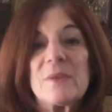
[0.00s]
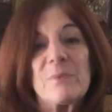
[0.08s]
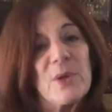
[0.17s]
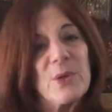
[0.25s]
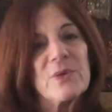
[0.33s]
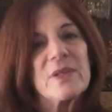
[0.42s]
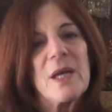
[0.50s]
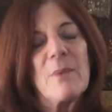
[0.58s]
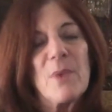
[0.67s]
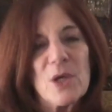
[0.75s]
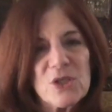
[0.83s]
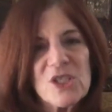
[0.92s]
both
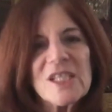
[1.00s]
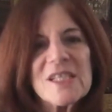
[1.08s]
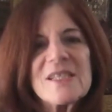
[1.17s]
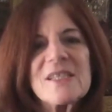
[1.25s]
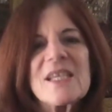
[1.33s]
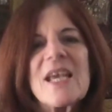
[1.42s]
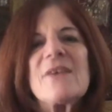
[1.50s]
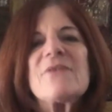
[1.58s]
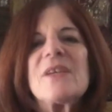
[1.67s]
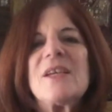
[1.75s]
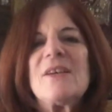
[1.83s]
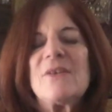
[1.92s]
emotionally safe,
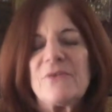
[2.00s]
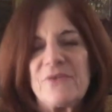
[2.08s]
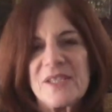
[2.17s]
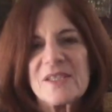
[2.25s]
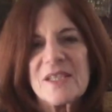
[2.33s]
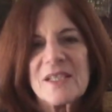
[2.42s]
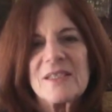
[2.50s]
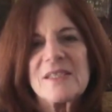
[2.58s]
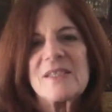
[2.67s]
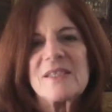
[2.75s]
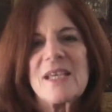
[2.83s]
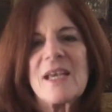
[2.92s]
physically
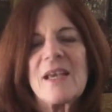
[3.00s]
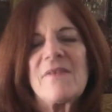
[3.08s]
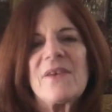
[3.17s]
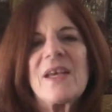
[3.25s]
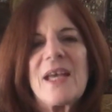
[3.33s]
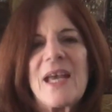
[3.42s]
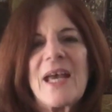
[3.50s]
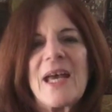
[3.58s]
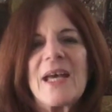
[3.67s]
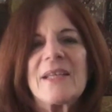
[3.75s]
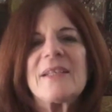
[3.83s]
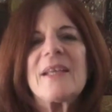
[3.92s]
safe,
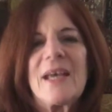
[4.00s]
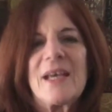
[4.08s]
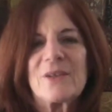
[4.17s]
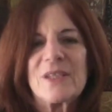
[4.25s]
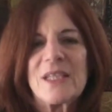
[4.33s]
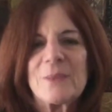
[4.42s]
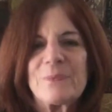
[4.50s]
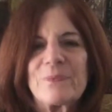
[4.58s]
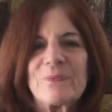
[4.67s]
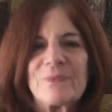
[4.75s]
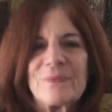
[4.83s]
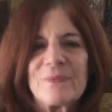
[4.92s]
and healthy.
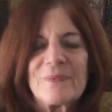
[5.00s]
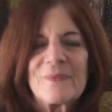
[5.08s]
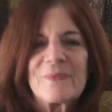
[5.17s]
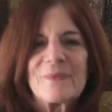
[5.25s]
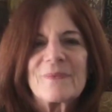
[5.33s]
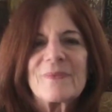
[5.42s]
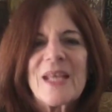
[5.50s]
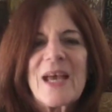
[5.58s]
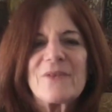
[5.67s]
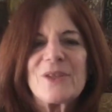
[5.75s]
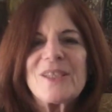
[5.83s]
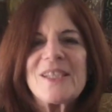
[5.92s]

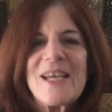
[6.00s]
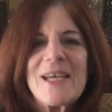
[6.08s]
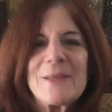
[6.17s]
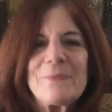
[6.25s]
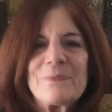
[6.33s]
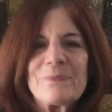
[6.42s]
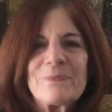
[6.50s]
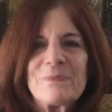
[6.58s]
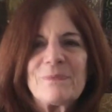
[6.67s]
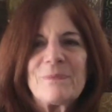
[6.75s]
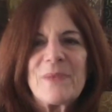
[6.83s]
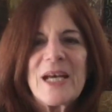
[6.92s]
Have a good day.
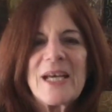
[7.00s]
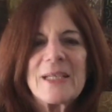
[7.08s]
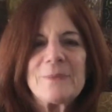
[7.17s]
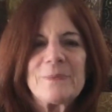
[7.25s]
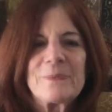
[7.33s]
Bye.